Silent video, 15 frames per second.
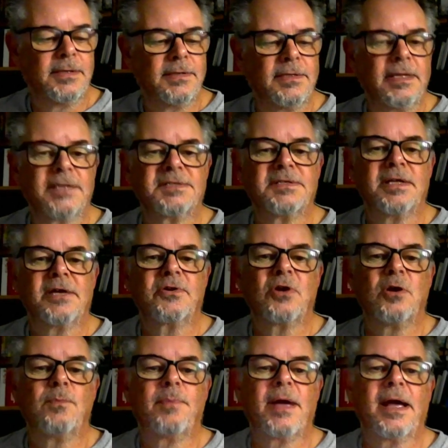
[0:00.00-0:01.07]
Let's now go
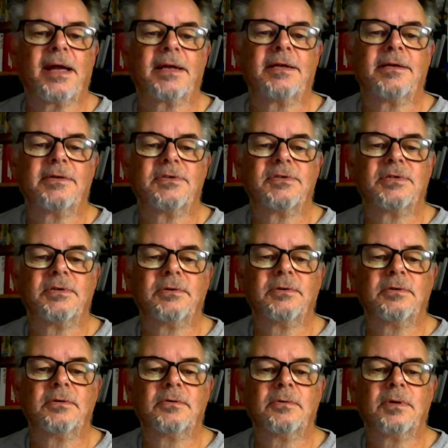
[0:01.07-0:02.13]
back
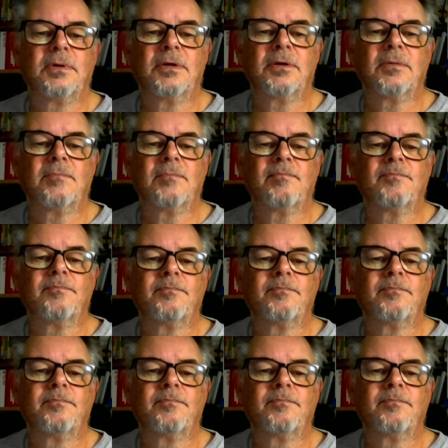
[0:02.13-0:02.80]
to